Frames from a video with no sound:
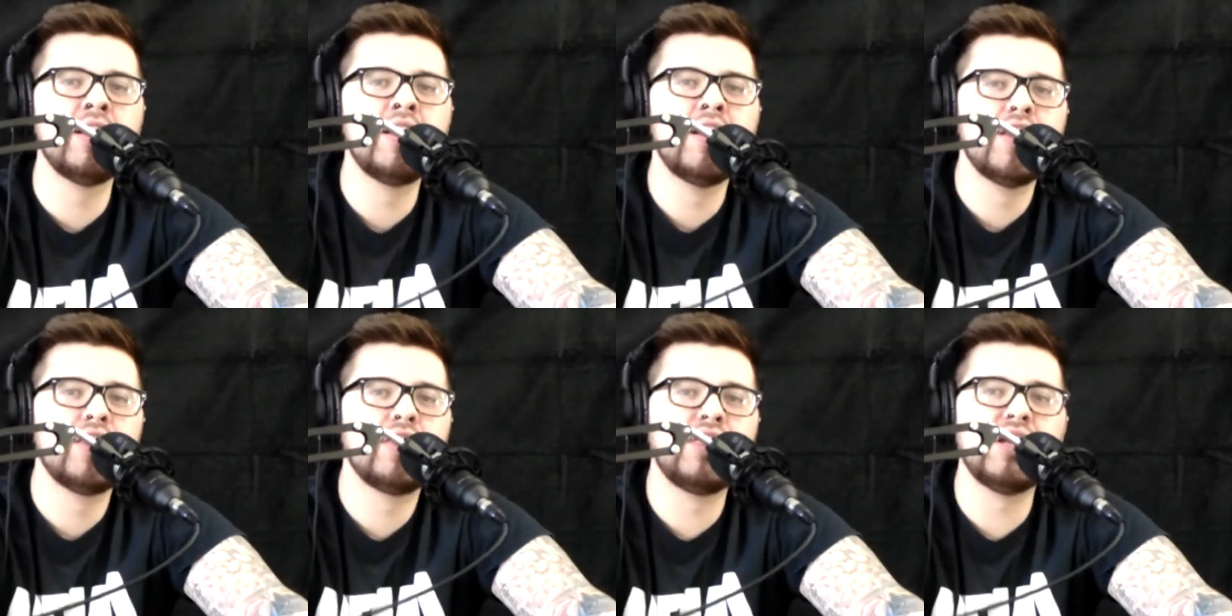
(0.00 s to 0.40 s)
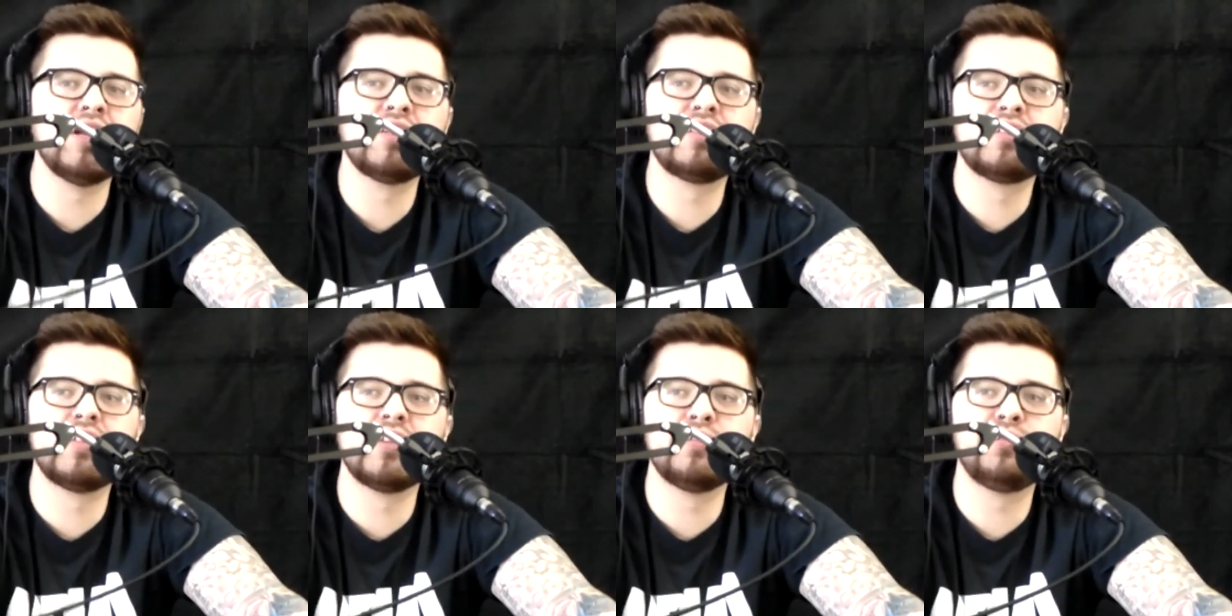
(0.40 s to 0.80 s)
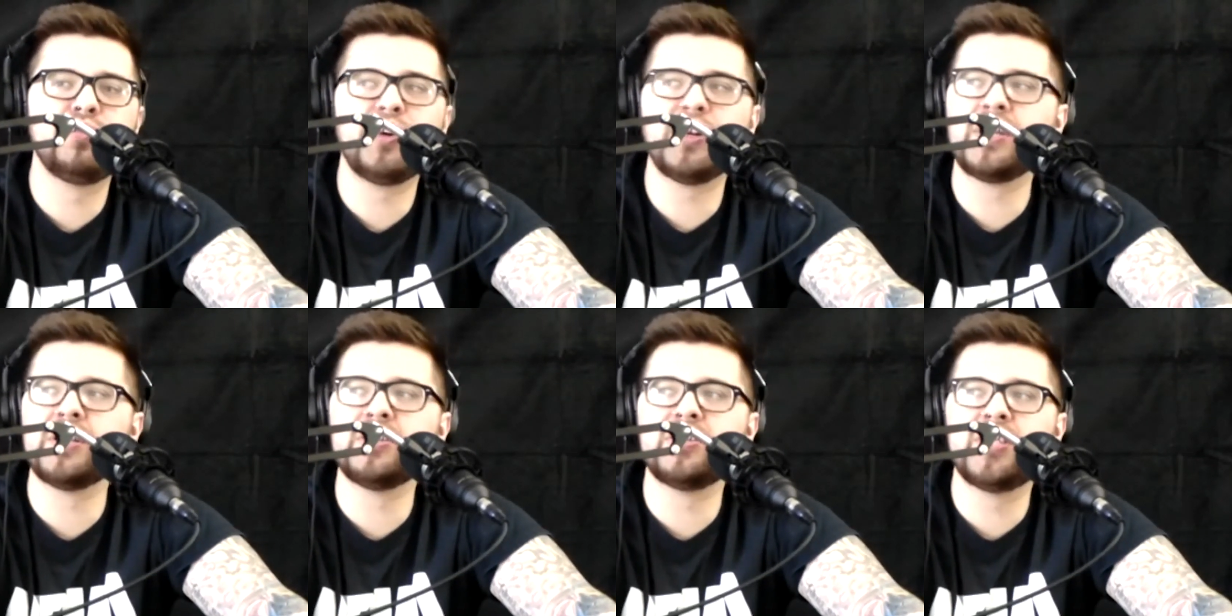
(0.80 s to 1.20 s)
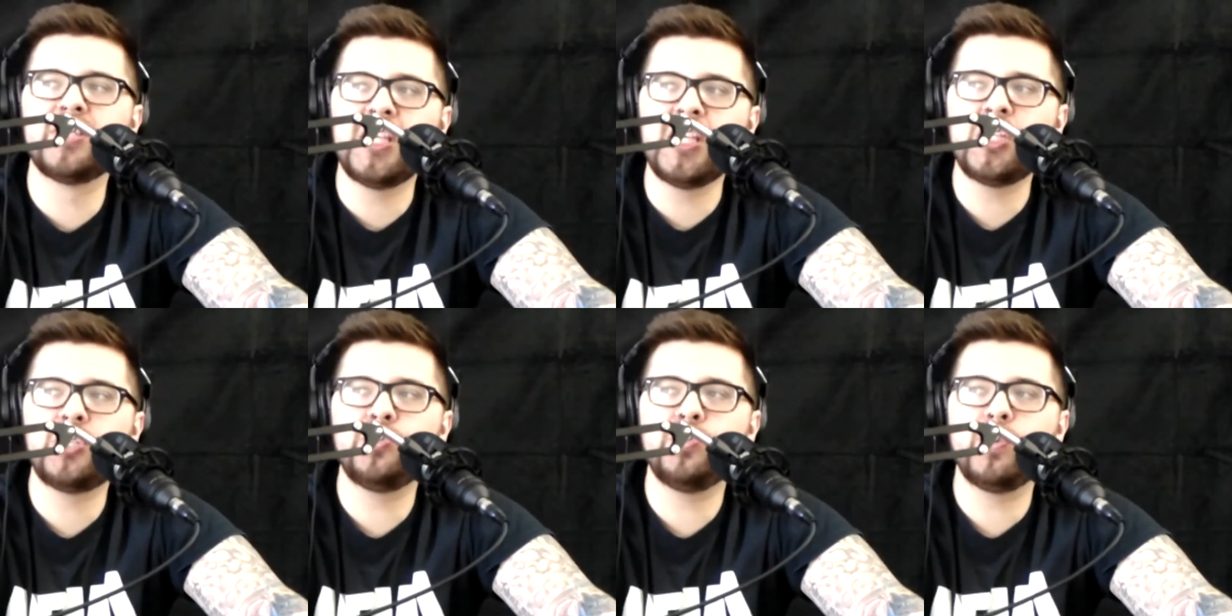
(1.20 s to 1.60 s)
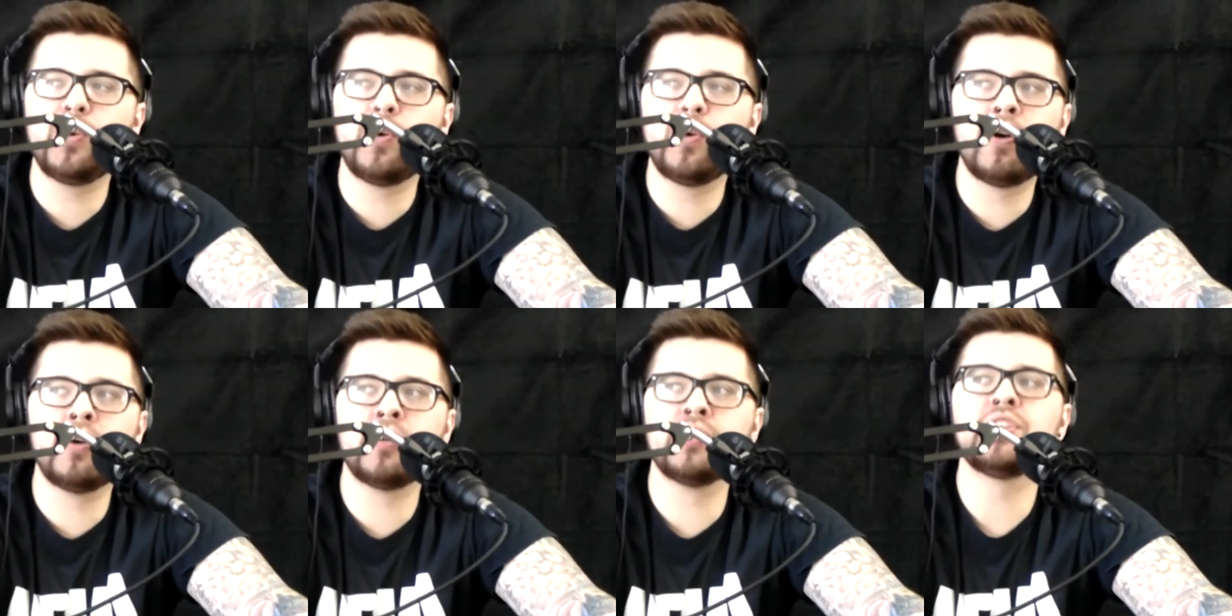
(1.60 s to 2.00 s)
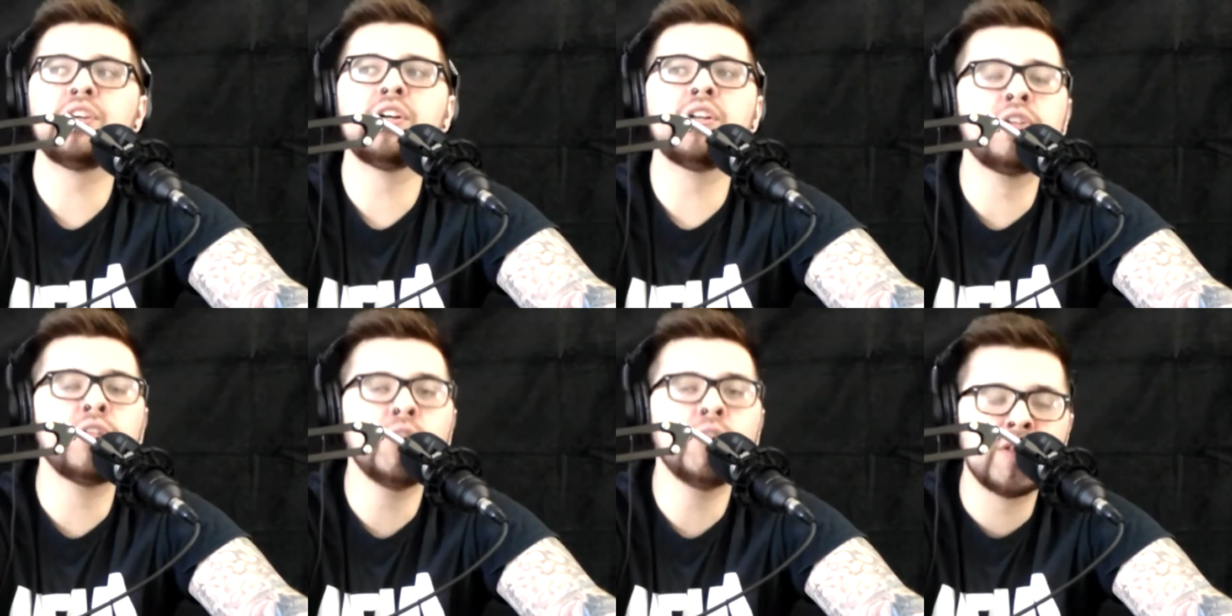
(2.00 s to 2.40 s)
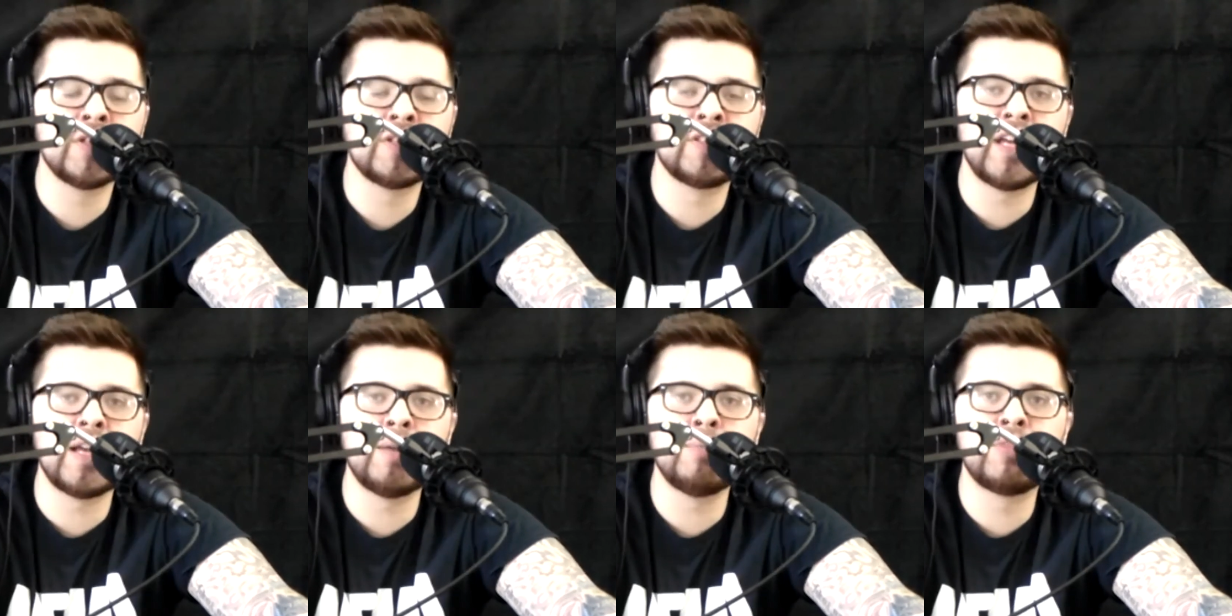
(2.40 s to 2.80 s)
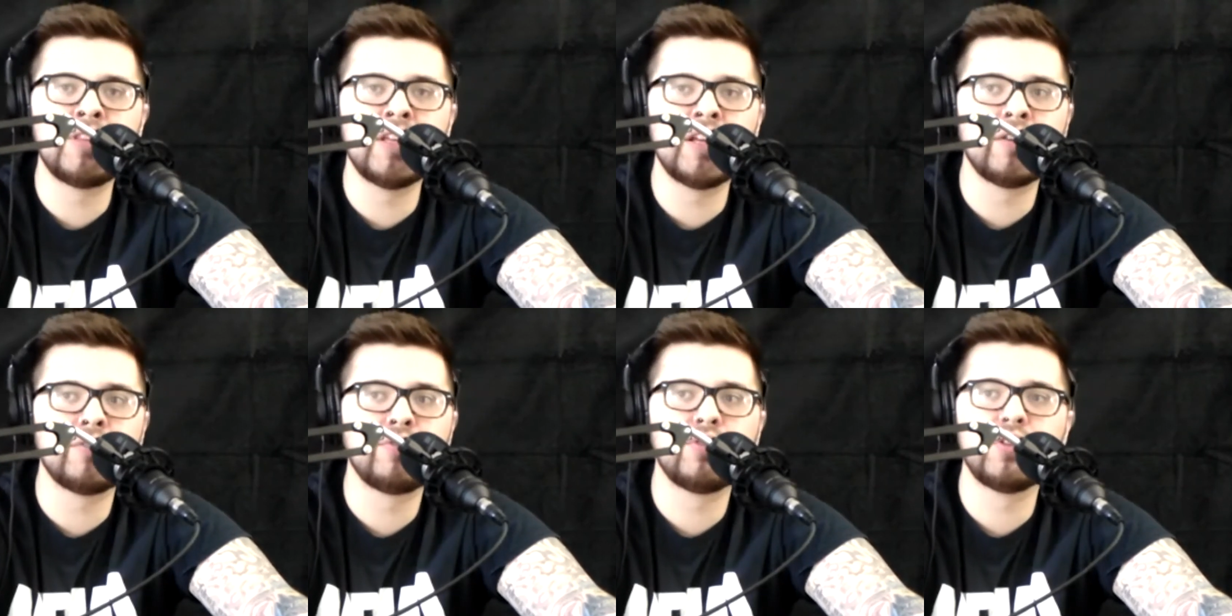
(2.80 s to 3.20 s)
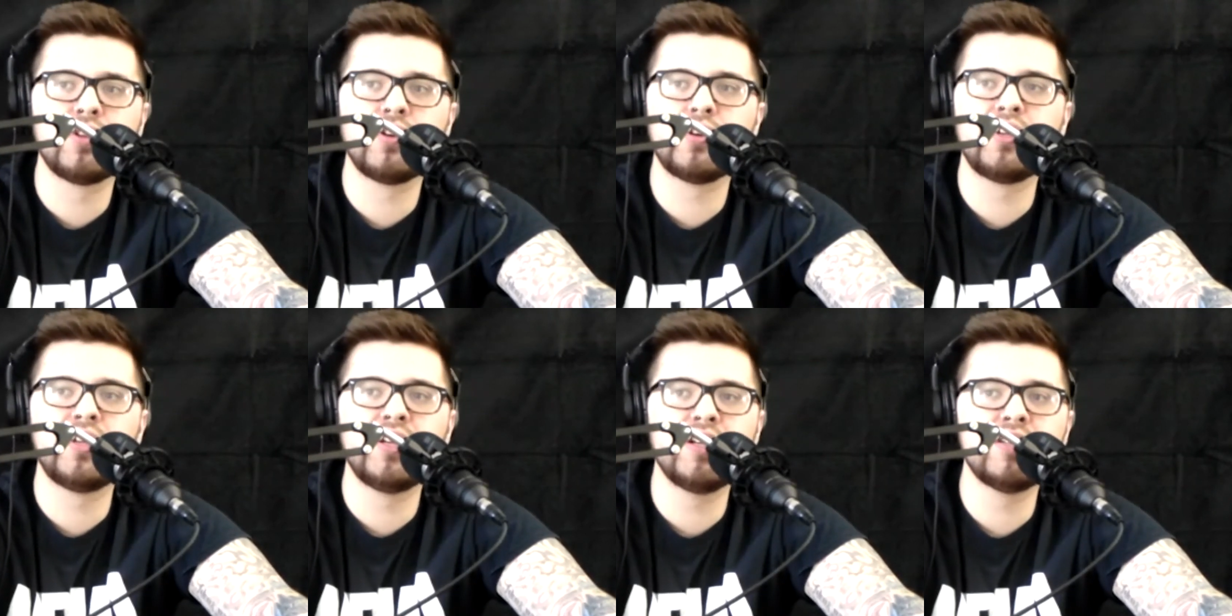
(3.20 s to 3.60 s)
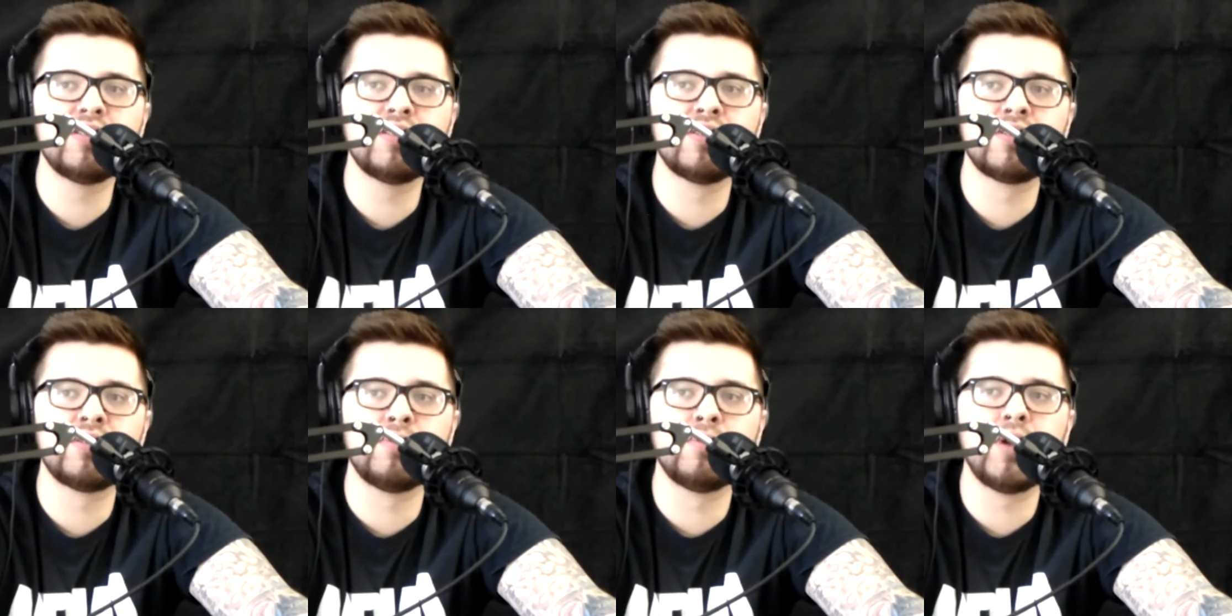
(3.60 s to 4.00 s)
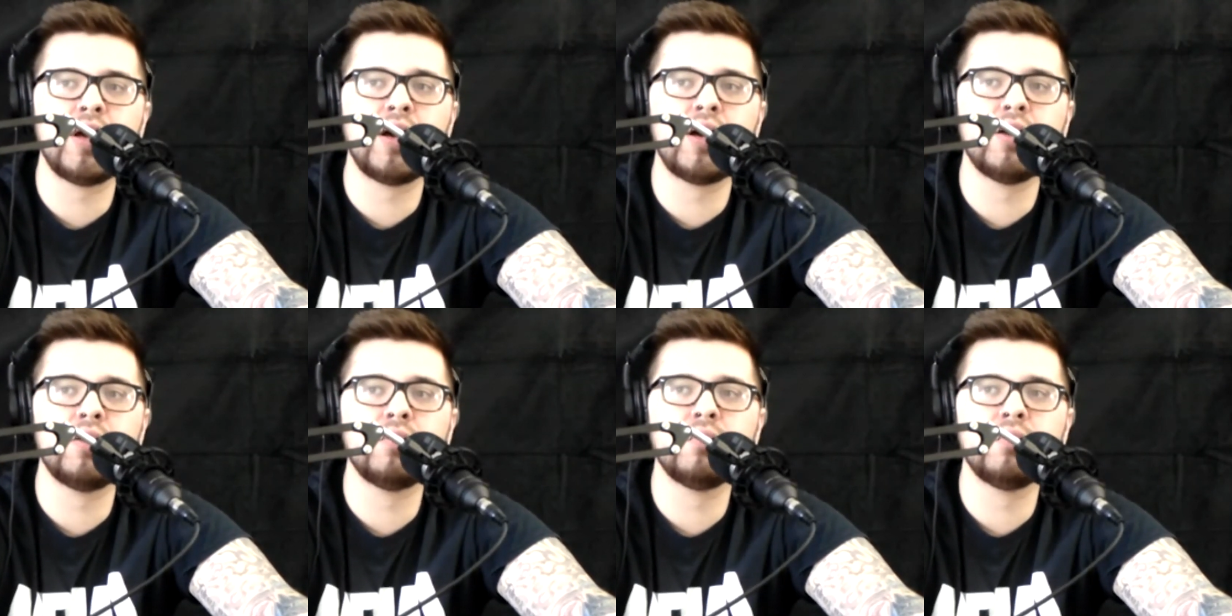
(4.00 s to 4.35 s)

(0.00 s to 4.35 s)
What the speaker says: thinks that fucking tea tree oil is going to do the same thing for their kids as a